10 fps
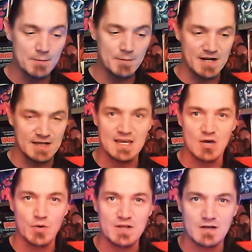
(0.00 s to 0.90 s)
Man, I
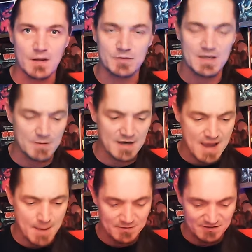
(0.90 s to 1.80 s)
can't wait to update my
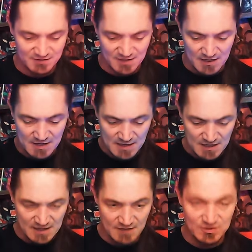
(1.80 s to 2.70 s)
app and see
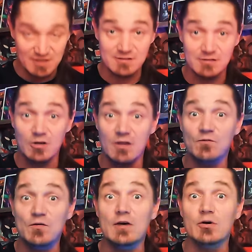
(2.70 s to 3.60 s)
if this is going to
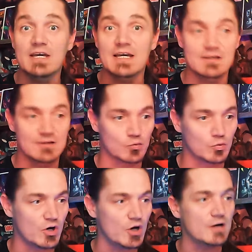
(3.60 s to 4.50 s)
fill in the
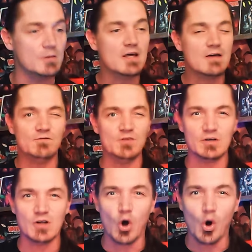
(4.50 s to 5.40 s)
run.
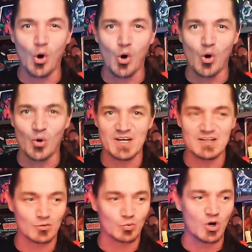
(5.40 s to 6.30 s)
Filling a hole in
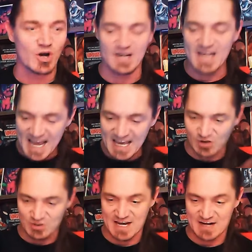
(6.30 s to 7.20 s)
the run.
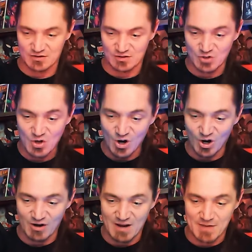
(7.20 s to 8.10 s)
Hell yeah, dude.
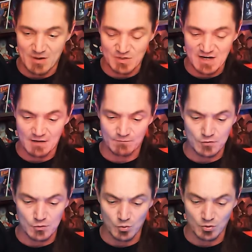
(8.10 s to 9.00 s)
All right, man, we got a
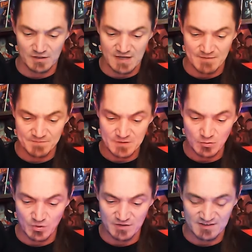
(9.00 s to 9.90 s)
few more left.
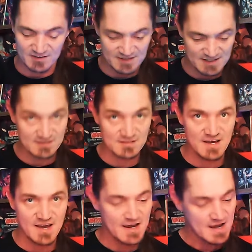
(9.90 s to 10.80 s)
What's this thing
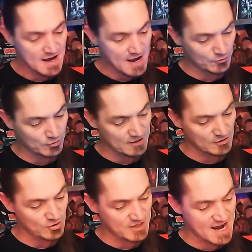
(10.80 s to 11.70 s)
say? I'm trying to
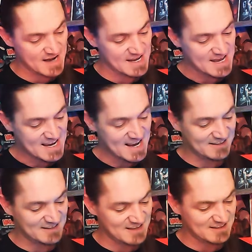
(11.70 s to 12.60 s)
look at it. It
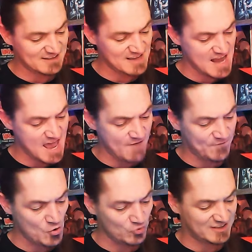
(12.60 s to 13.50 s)
says it's an
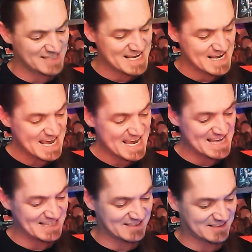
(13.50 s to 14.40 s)
FOC
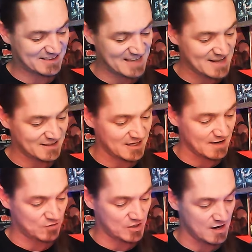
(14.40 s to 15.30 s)

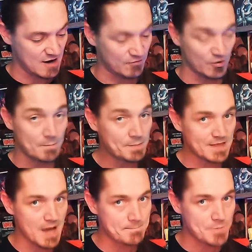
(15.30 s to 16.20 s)
incentive cover,
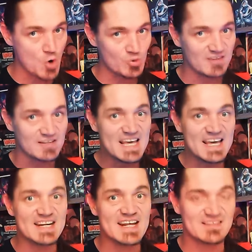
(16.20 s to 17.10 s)
not bonus,
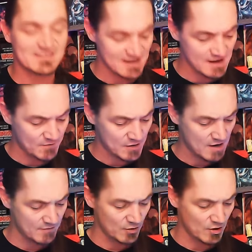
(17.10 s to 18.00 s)
an incentive
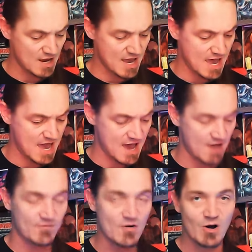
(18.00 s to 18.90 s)
cover, F.
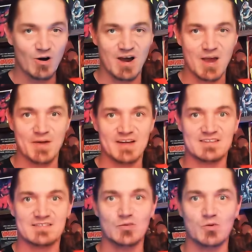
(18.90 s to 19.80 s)
All right, man, let's
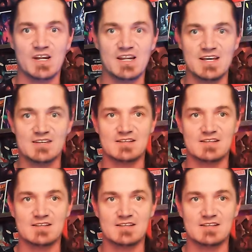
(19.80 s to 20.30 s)
see what it is